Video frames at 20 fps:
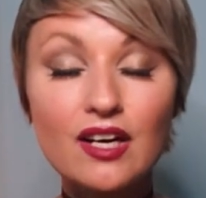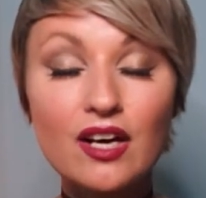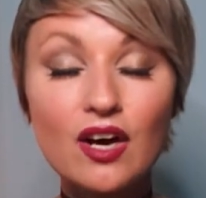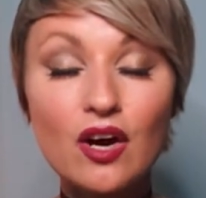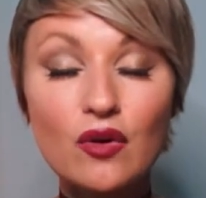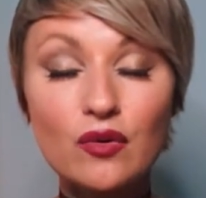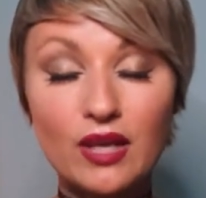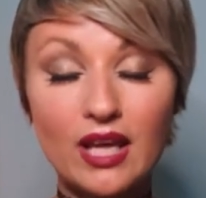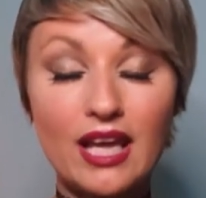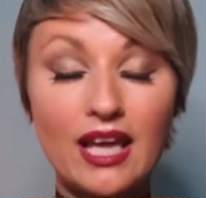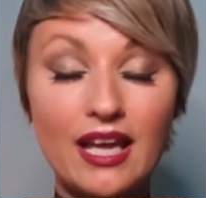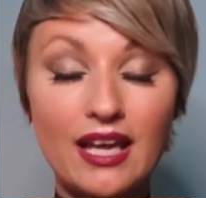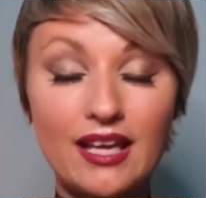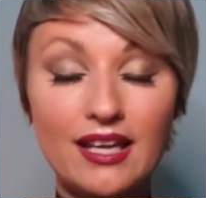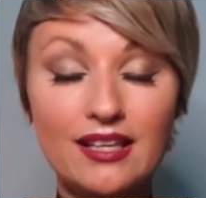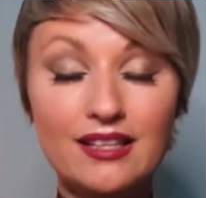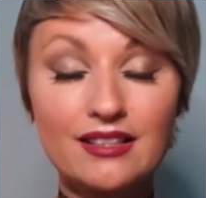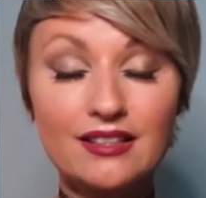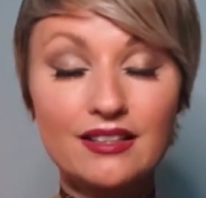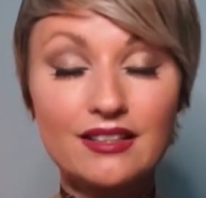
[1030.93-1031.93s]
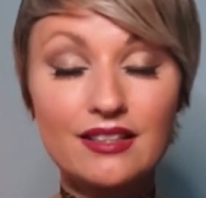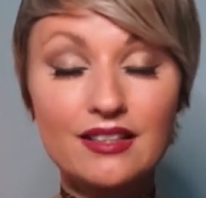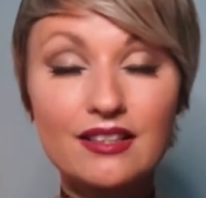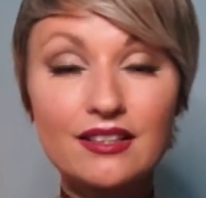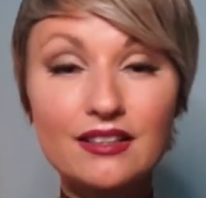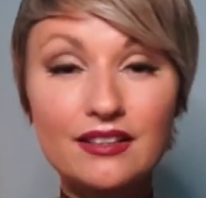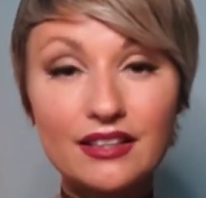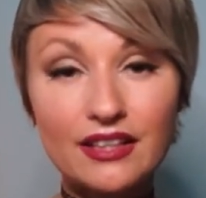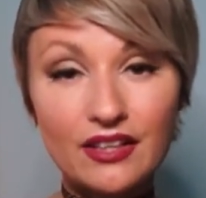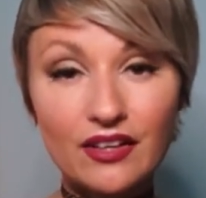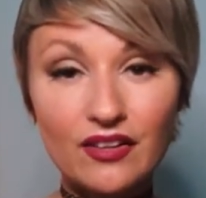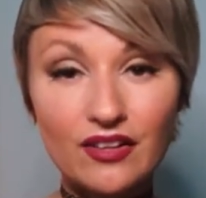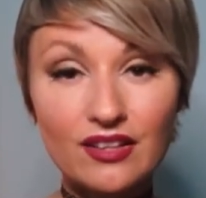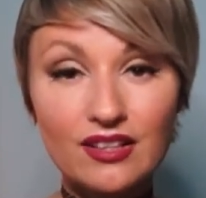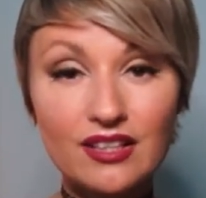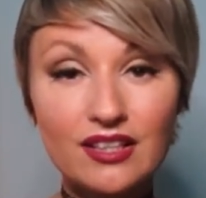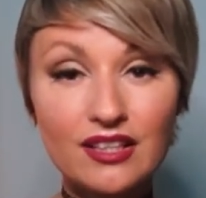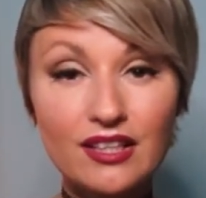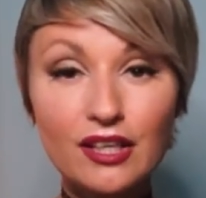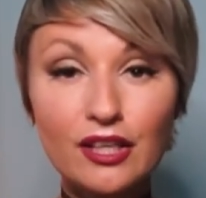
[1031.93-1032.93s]
okay, little,
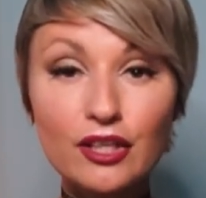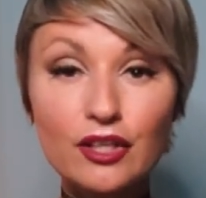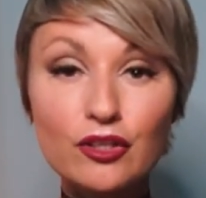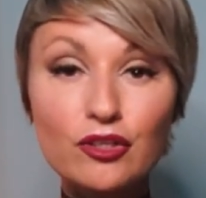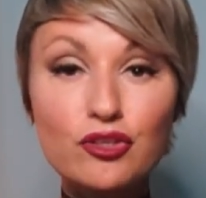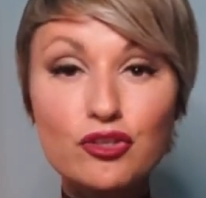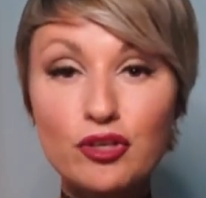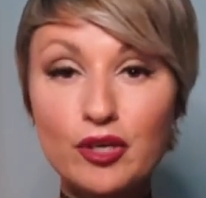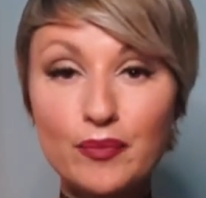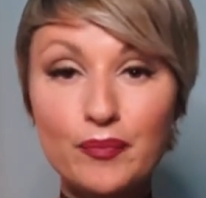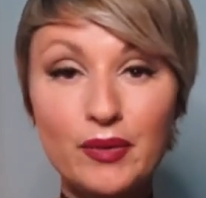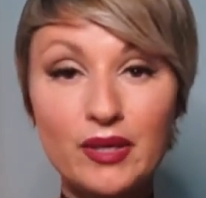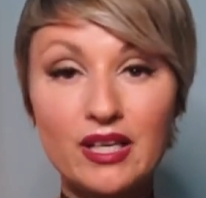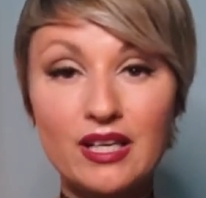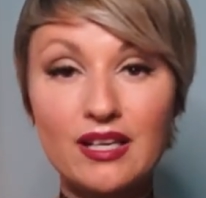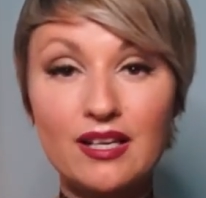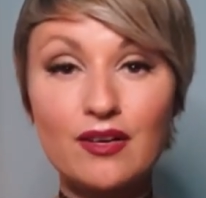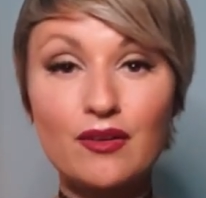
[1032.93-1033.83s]
you're tripping